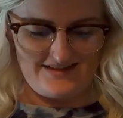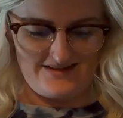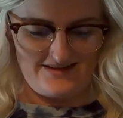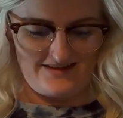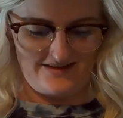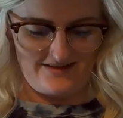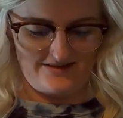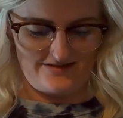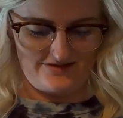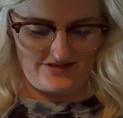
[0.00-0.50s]

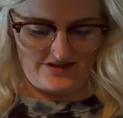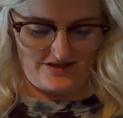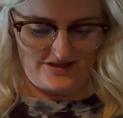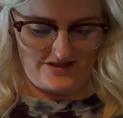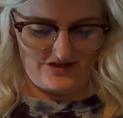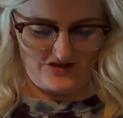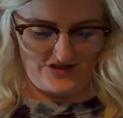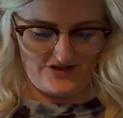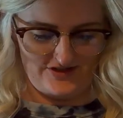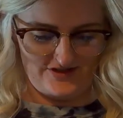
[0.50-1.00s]
Oh,
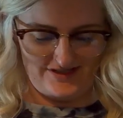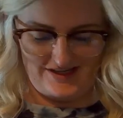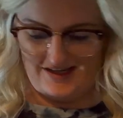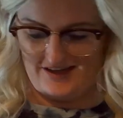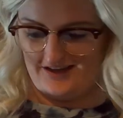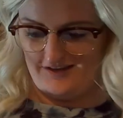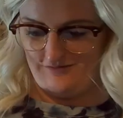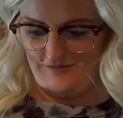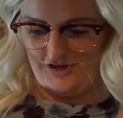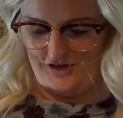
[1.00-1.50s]
geez, you can
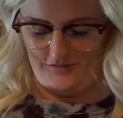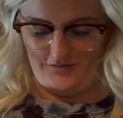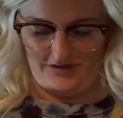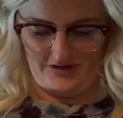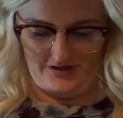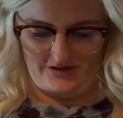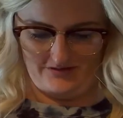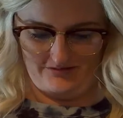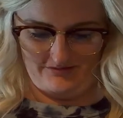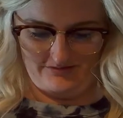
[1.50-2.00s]
tell that I'm home
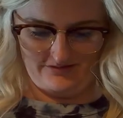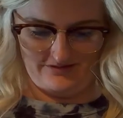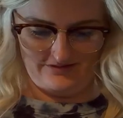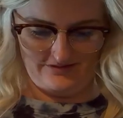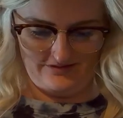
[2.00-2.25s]
alone.